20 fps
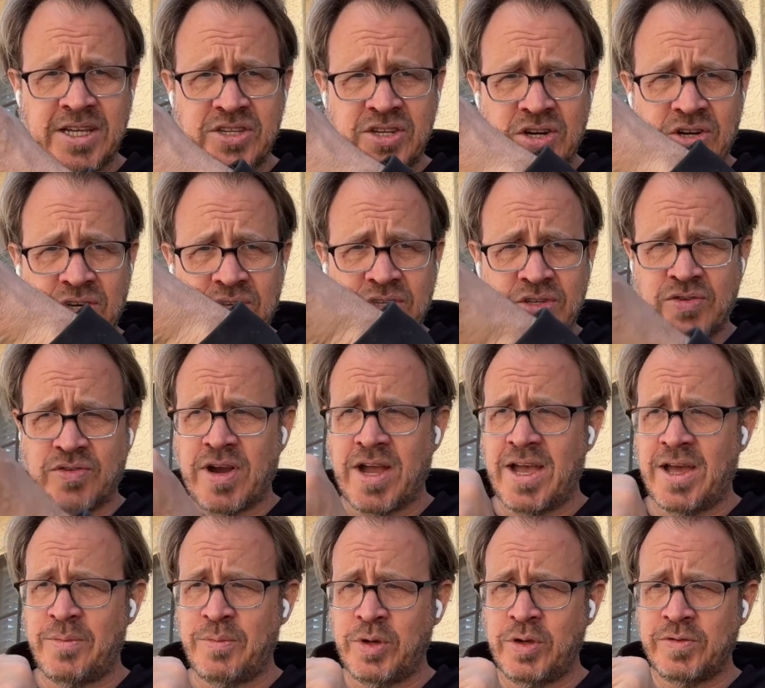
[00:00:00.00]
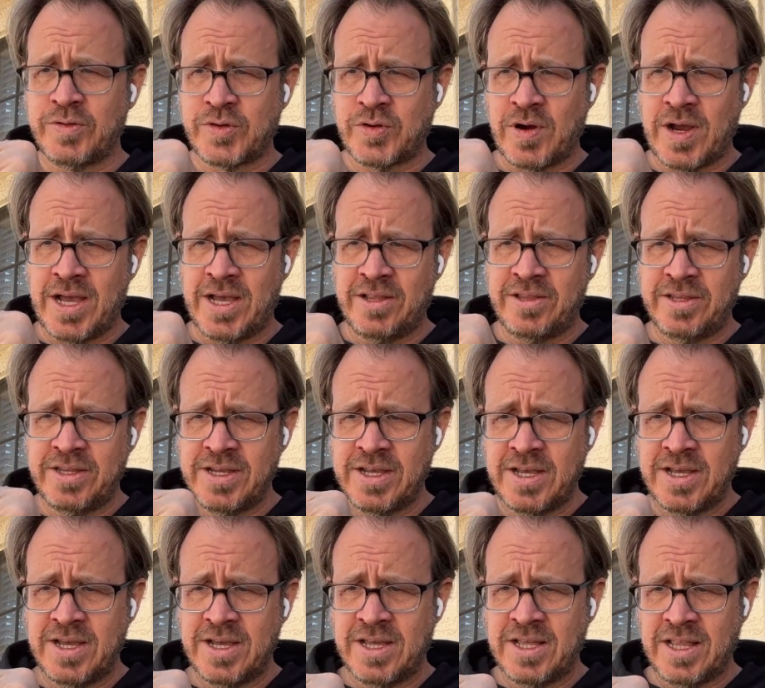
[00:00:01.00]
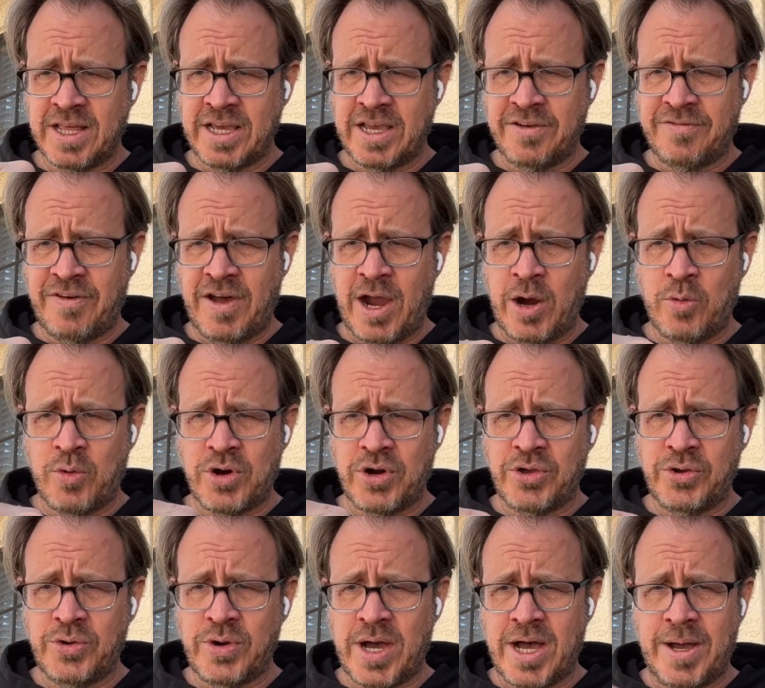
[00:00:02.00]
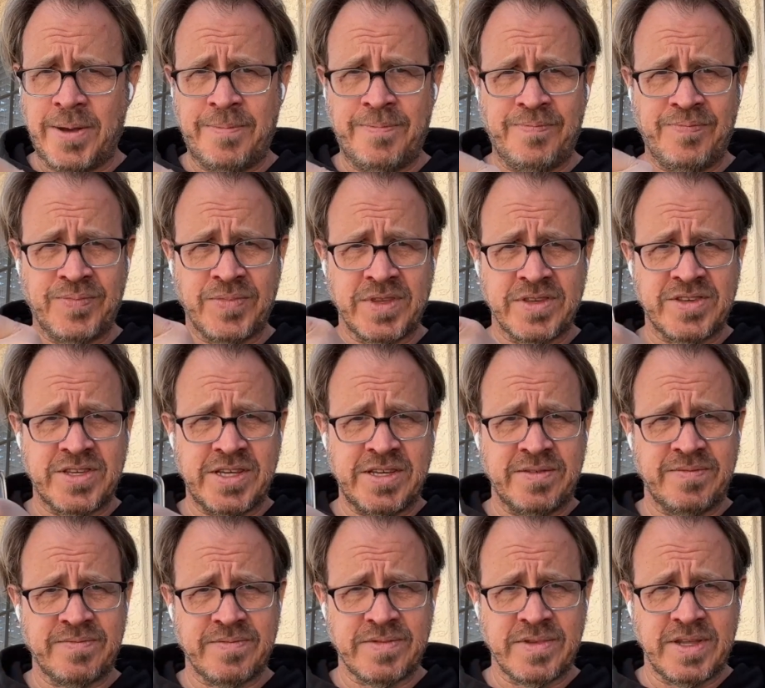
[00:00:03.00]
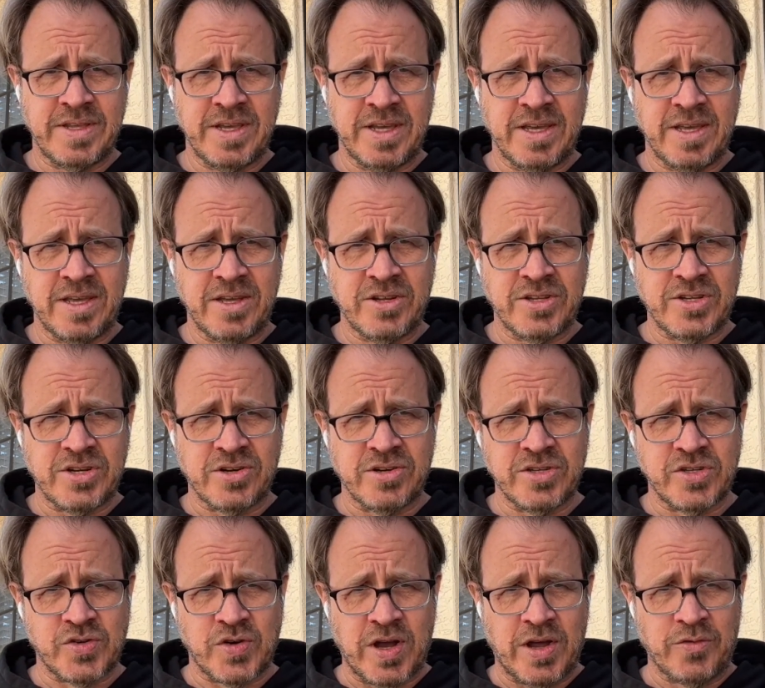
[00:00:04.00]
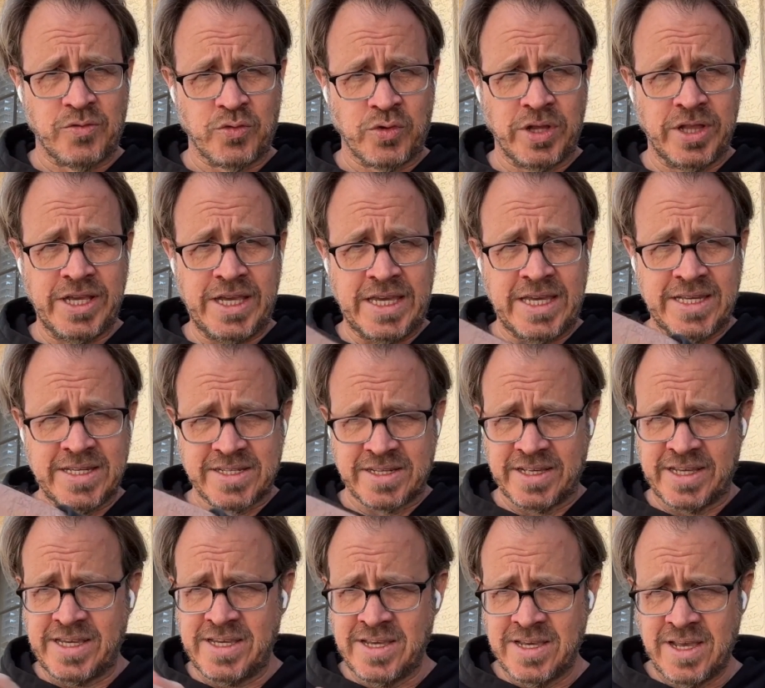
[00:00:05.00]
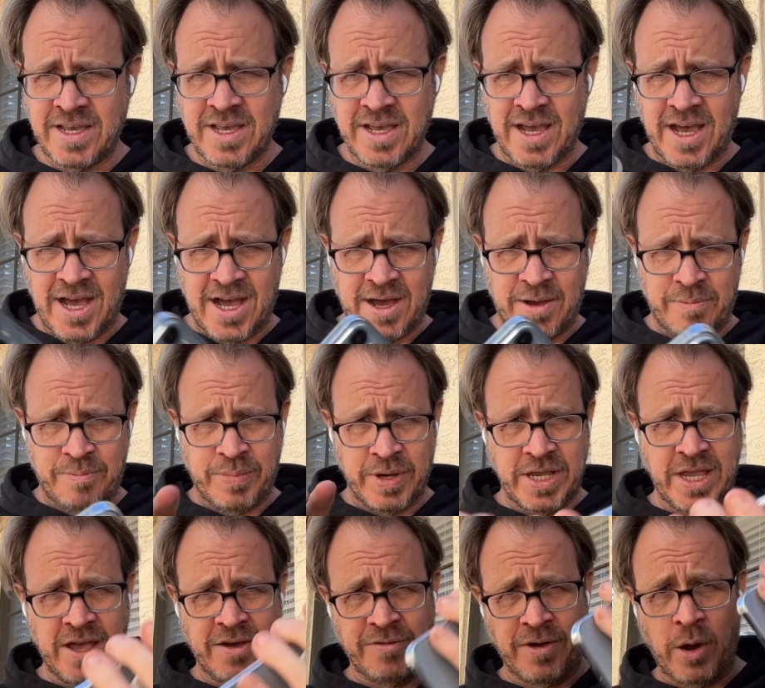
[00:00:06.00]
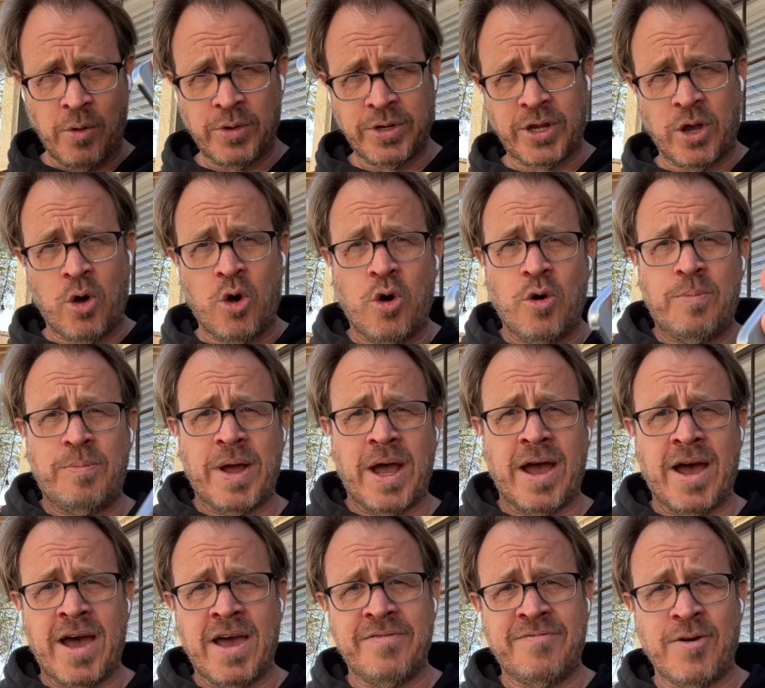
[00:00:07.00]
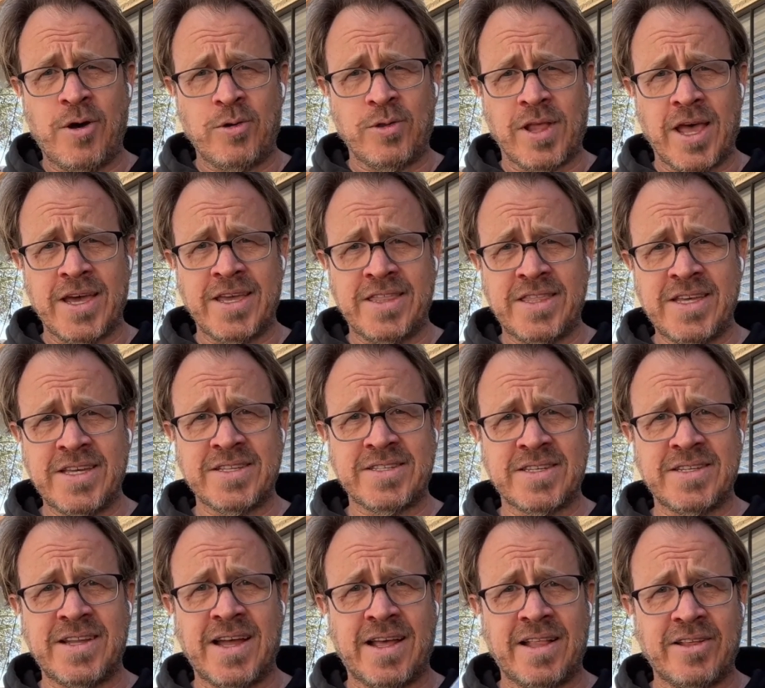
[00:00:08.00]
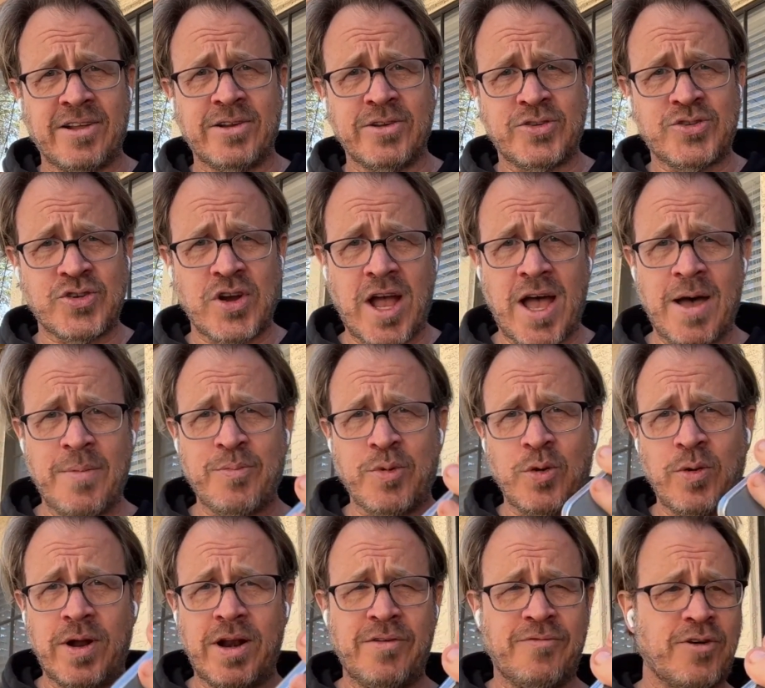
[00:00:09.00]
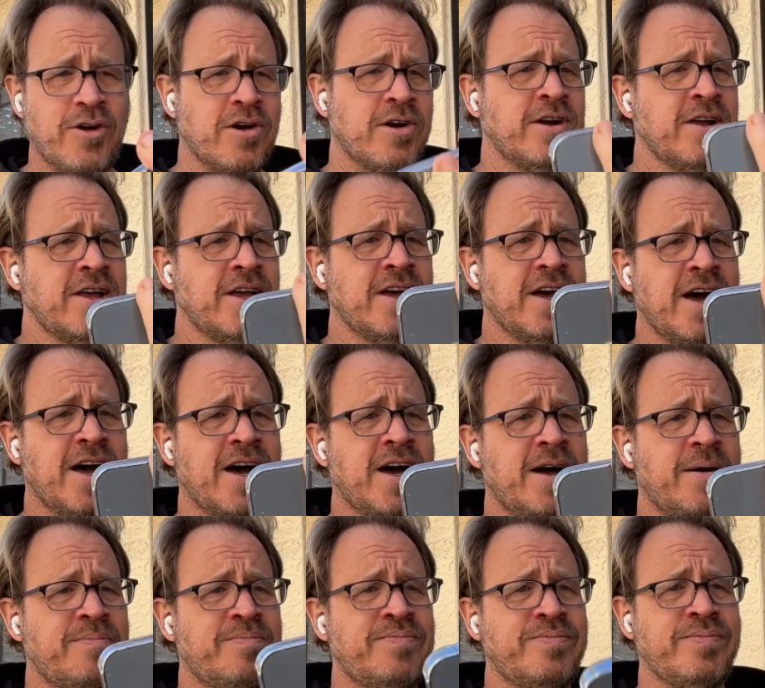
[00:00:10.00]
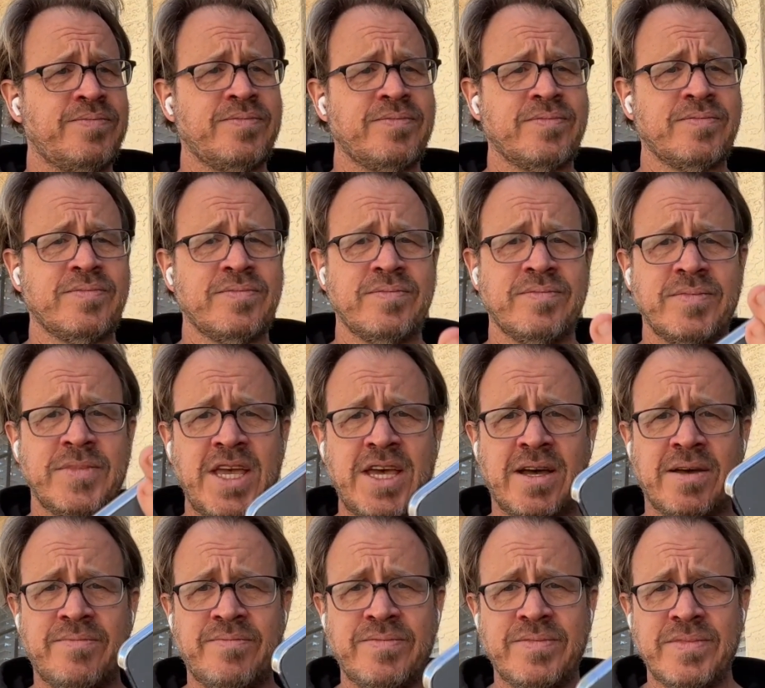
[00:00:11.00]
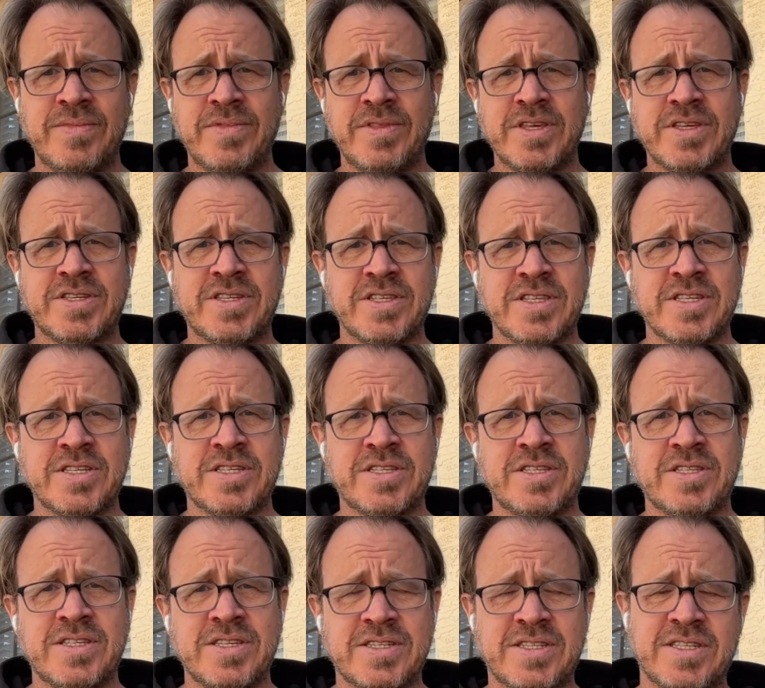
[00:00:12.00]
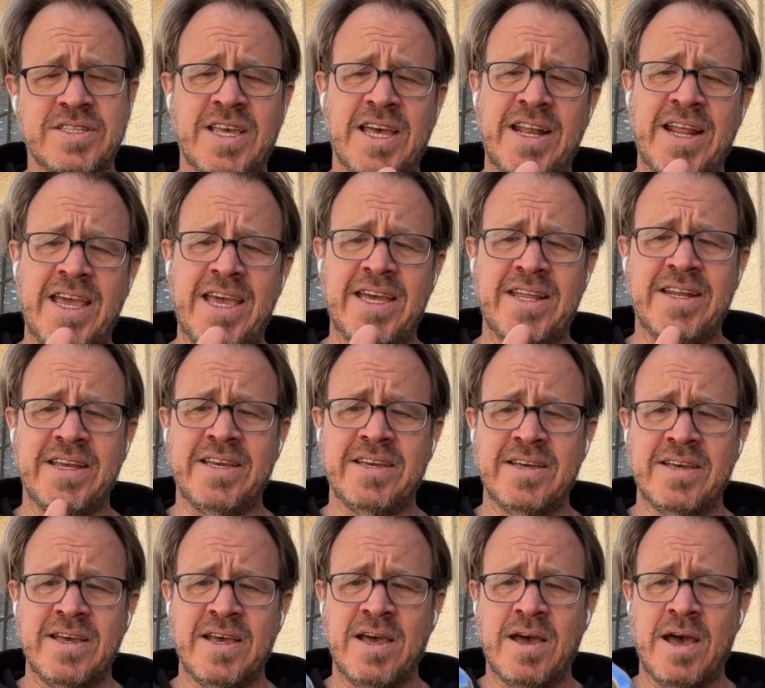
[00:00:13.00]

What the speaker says: It turns around, moves around. Like if I were to see, it turns around really easily. But yeah, if I wanted to hold my iPhone like this and not let it drop or whatever, um, yeah, this is kind of handy.